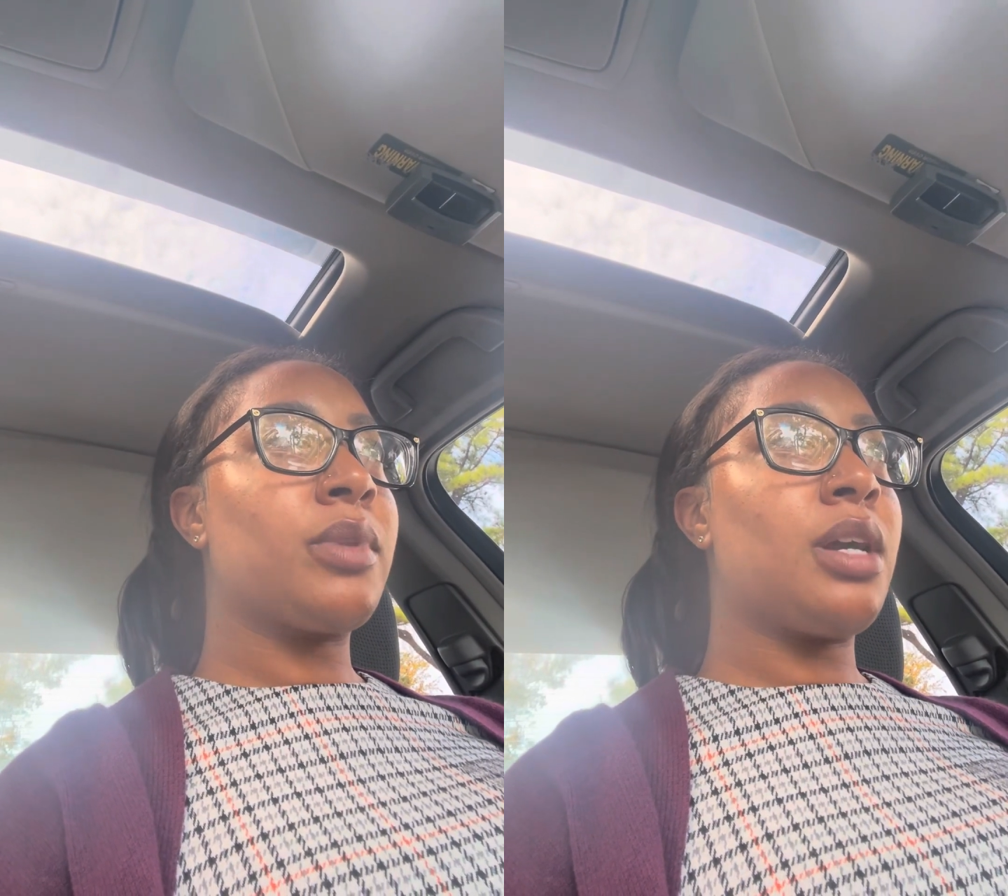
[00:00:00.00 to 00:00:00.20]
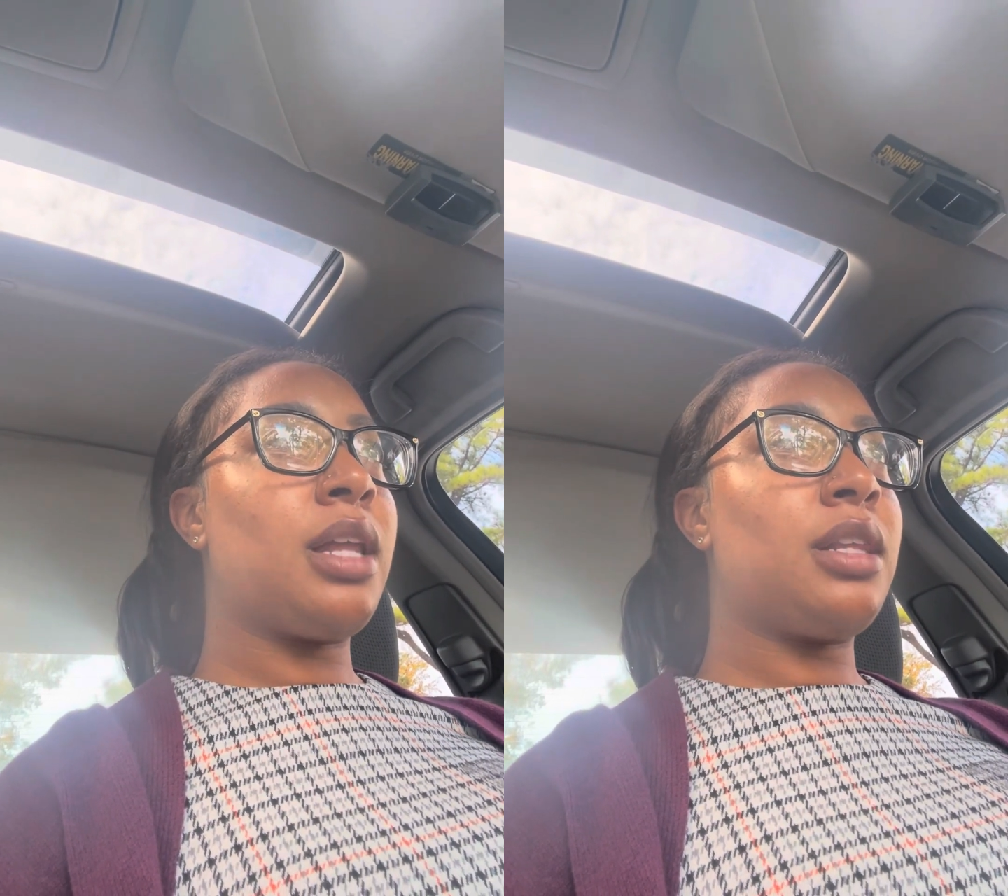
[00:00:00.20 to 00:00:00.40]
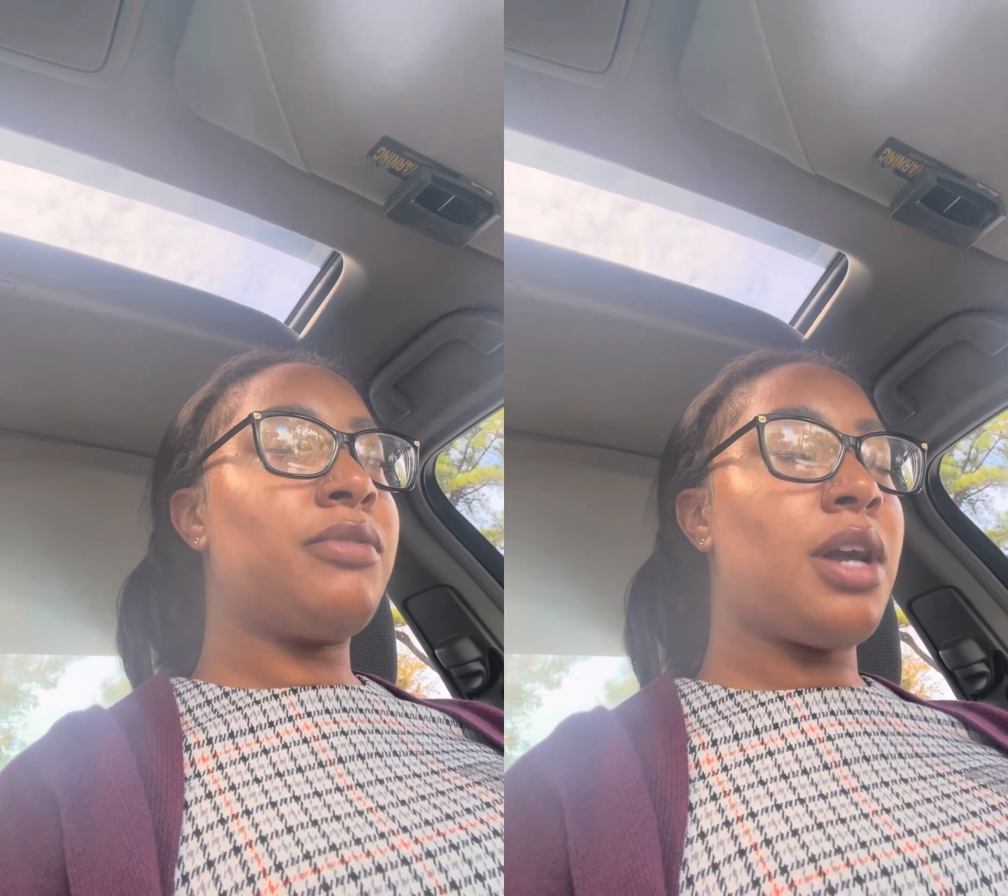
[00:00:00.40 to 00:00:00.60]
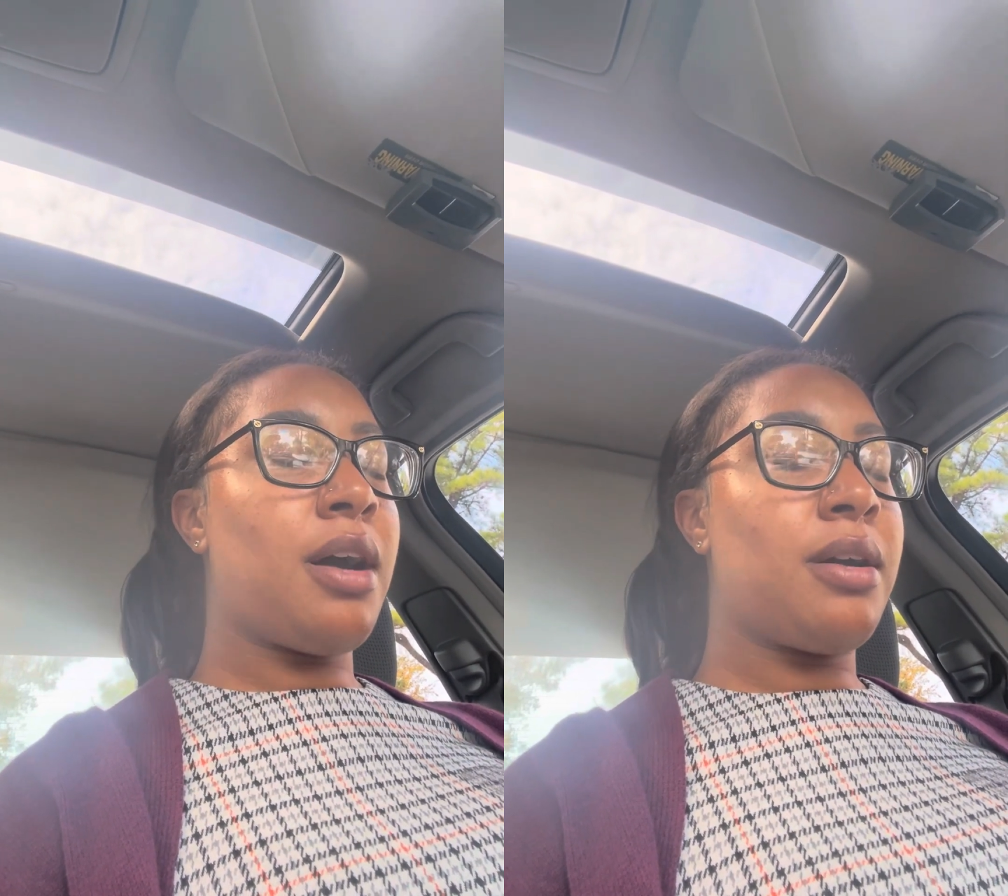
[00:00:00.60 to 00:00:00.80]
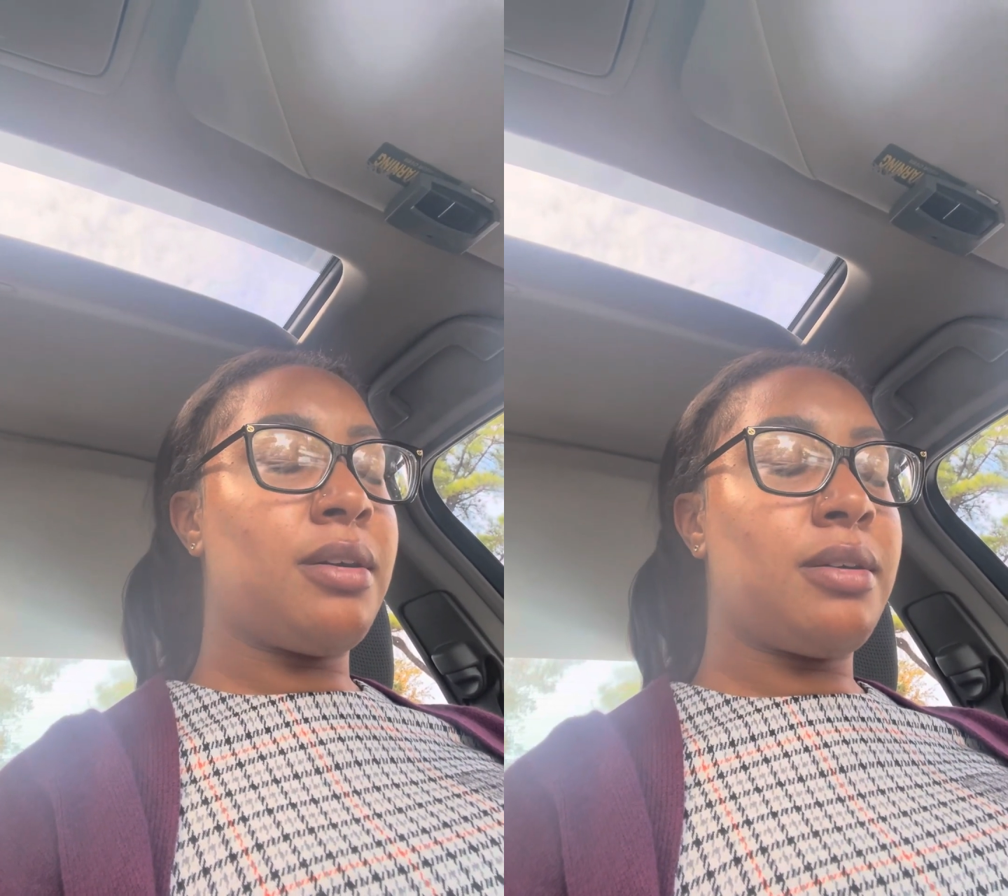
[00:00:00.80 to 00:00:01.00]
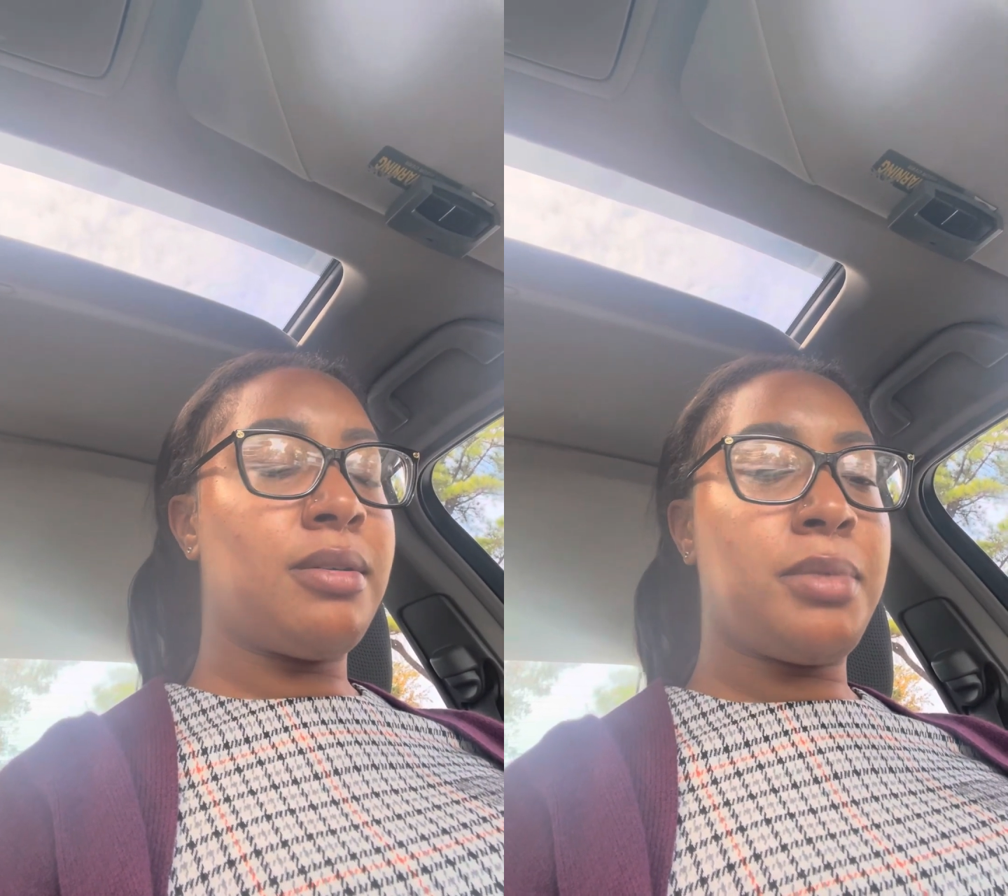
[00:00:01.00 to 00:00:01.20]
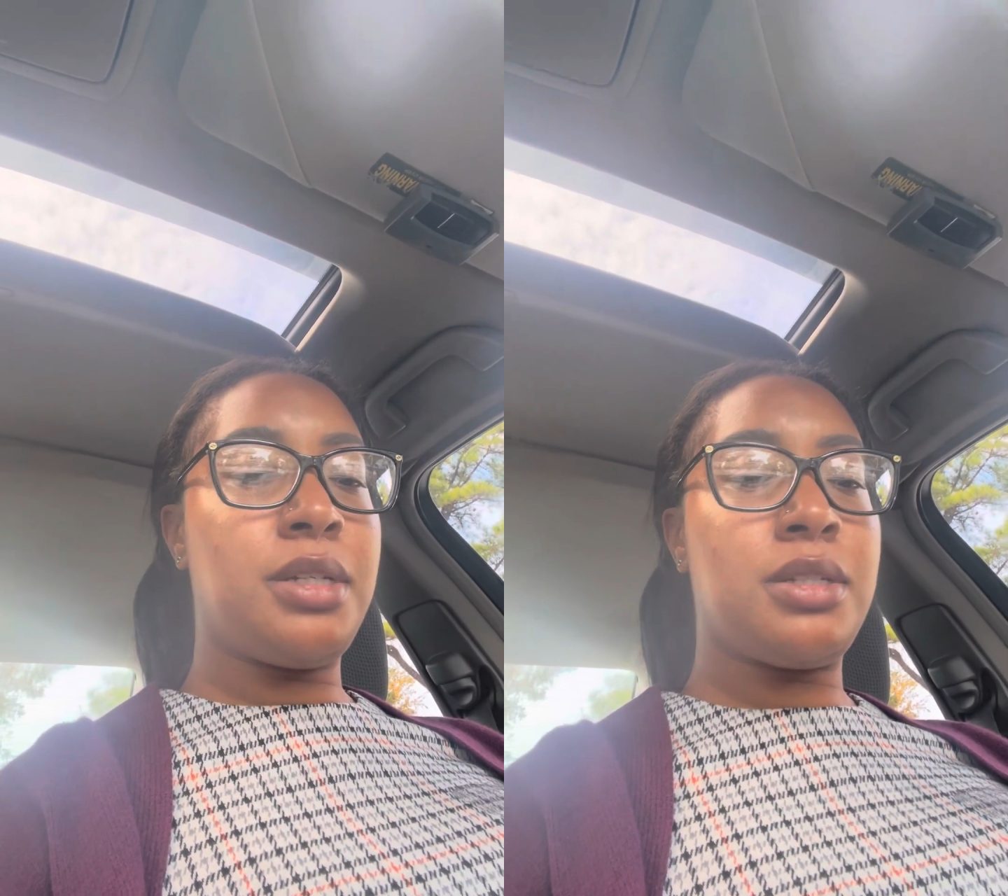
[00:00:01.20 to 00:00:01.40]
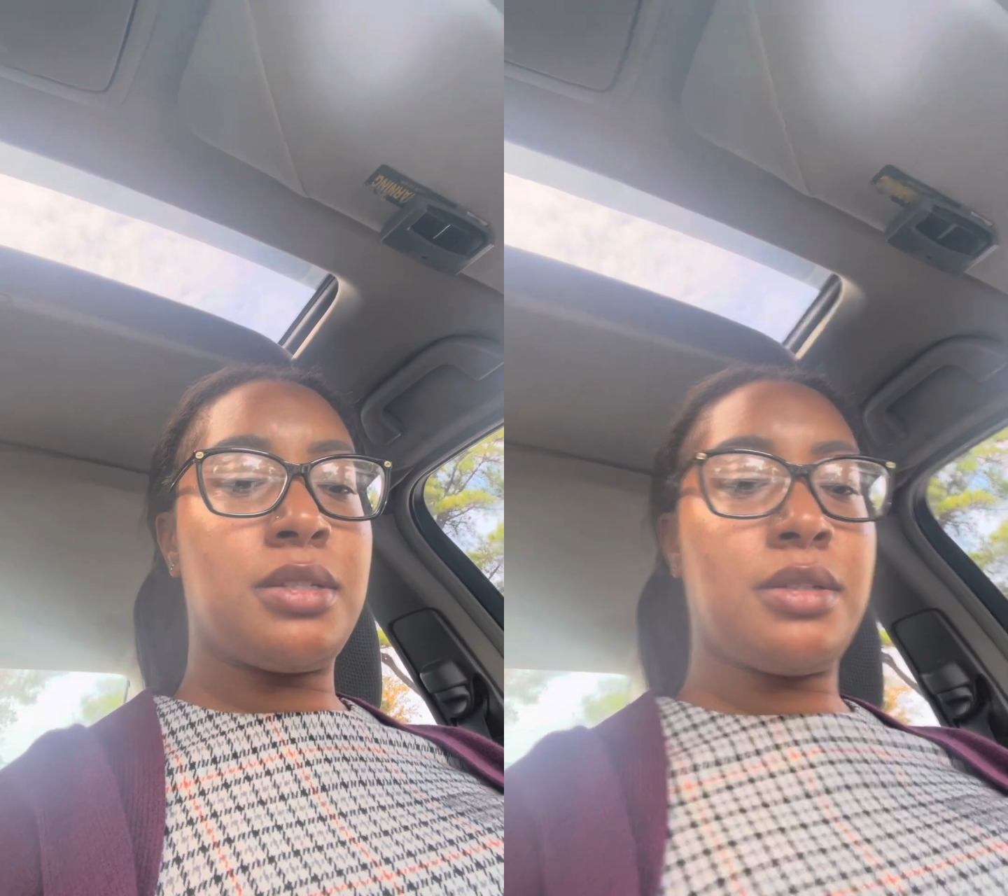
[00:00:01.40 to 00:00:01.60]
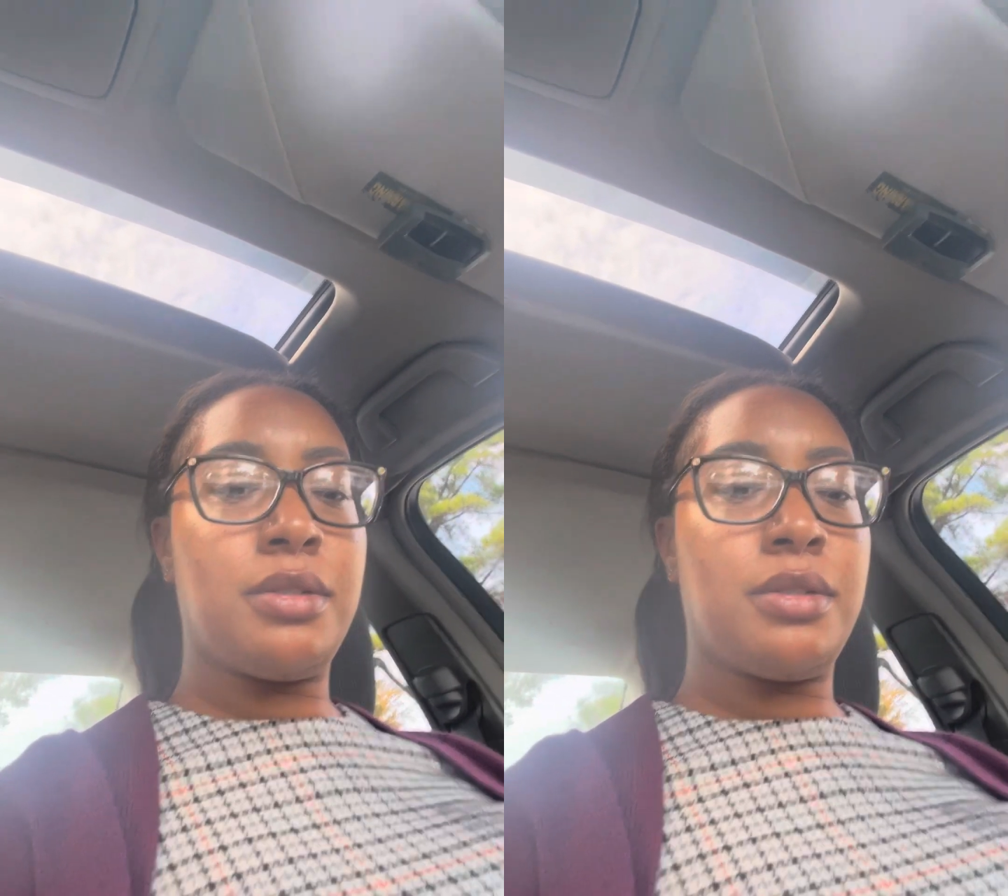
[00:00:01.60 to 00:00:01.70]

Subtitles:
I love y'all. Peace.